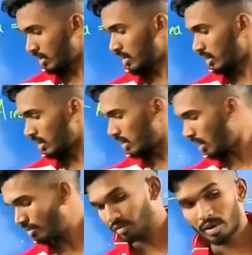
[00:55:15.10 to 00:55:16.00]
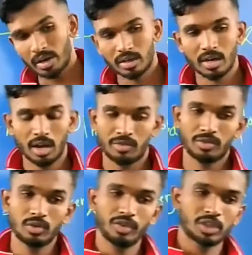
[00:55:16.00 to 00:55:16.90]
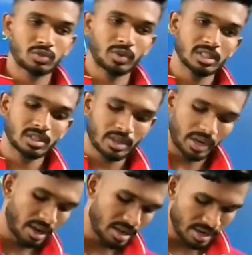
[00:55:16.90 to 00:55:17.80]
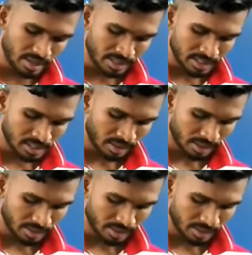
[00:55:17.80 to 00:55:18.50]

Graph 1, graph 2. Which one's gradient is high?